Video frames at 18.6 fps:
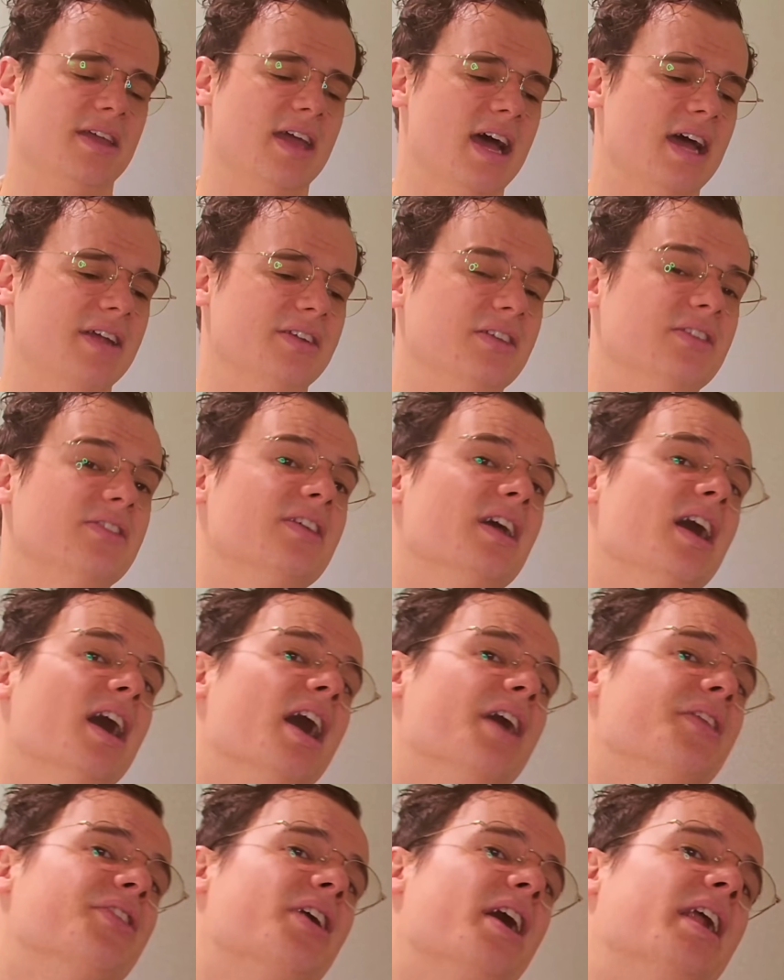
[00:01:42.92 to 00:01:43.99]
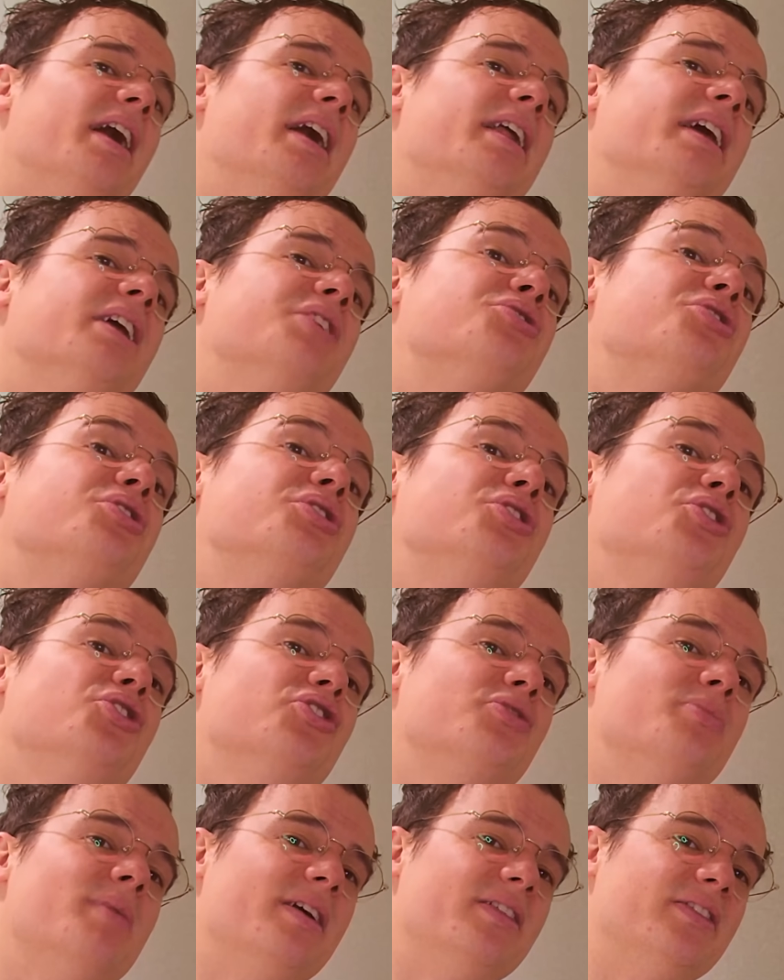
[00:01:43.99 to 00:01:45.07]
Yeah, I just uh, thought I'd
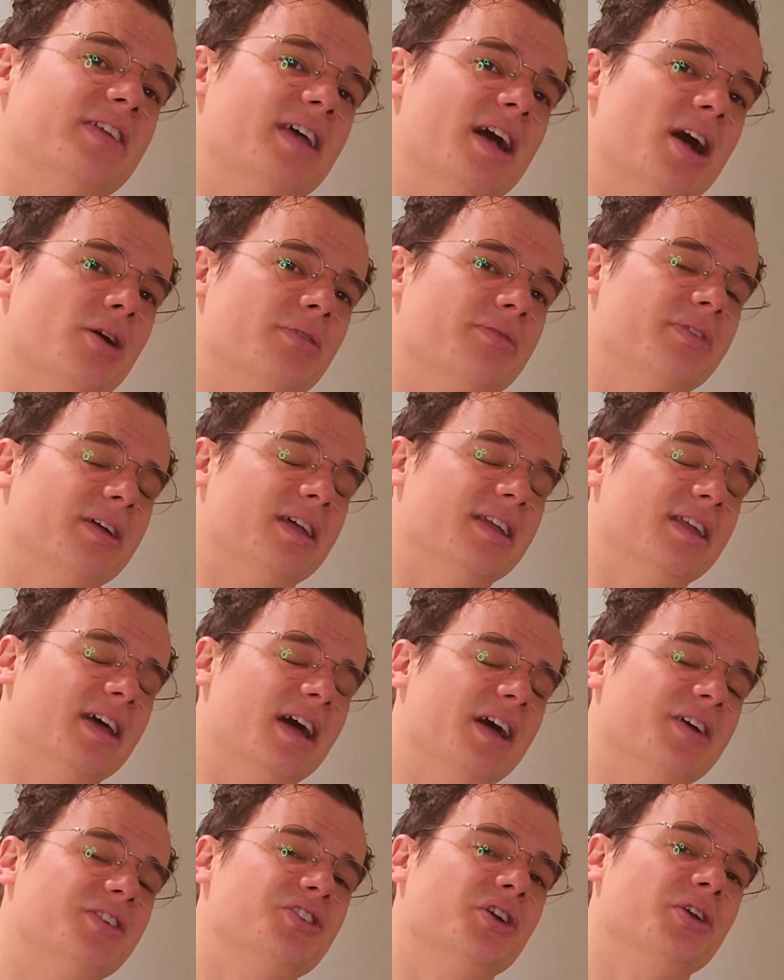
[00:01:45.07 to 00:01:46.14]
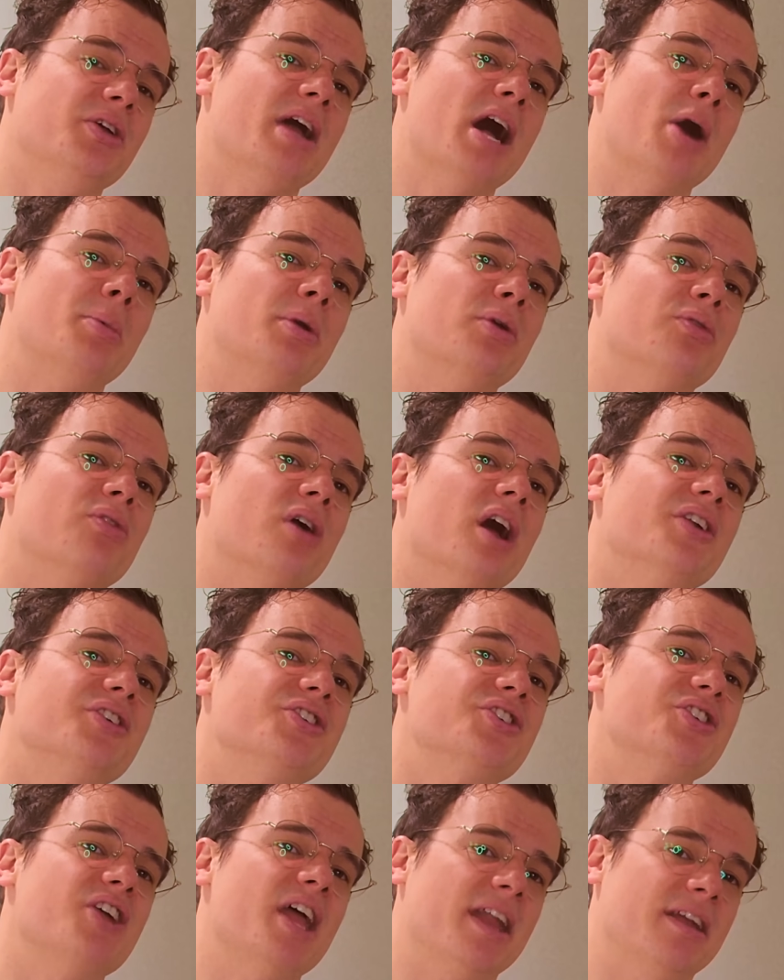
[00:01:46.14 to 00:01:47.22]
introduce myself and uh, show you how we run
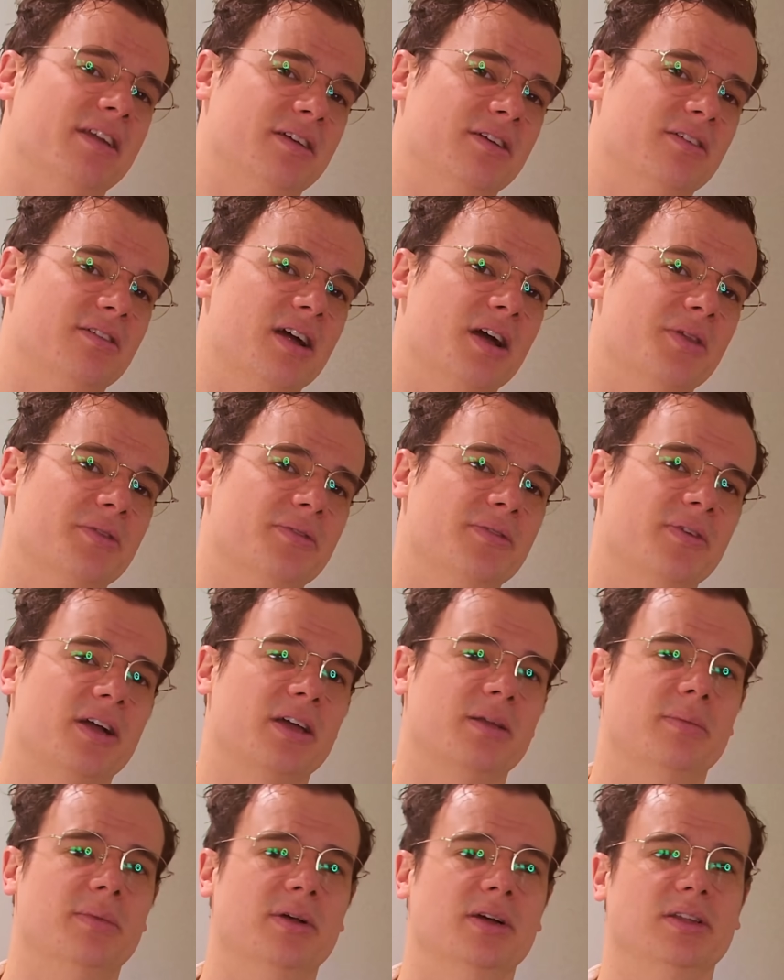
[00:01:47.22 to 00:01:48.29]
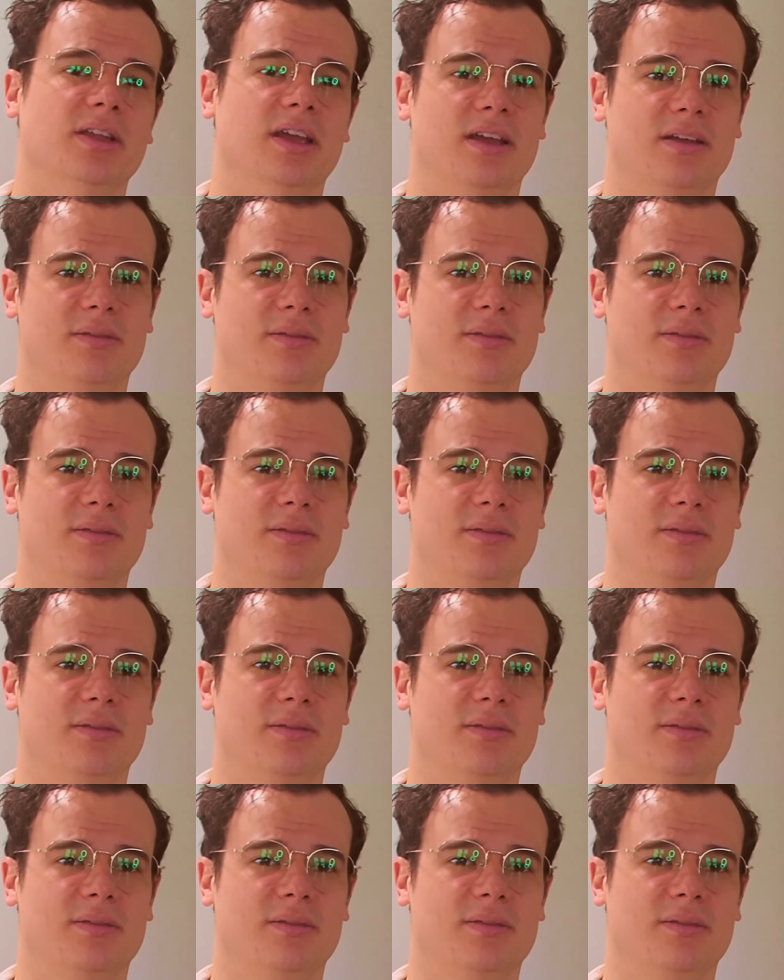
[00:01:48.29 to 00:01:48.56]
shit around the fucking building.